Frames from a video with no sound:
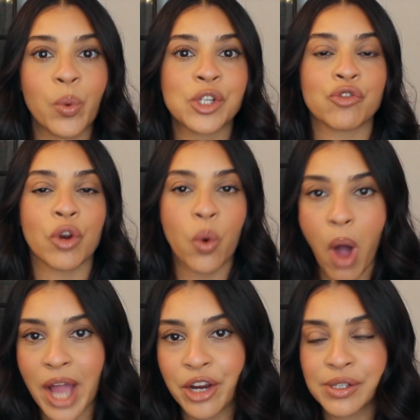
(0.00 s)
which
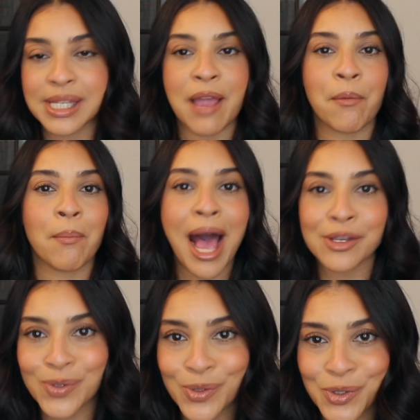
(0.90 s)
requires a
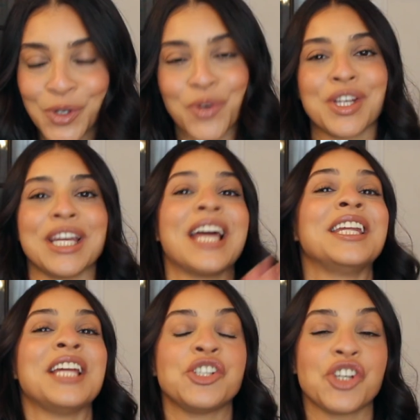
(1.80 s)
master's degree and
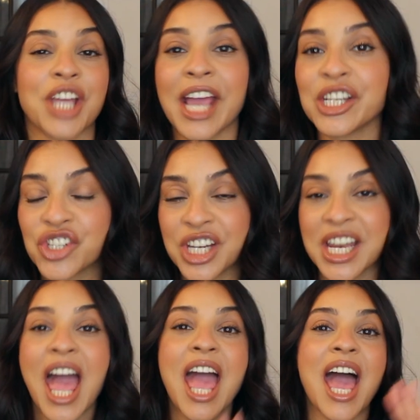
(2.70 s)
an education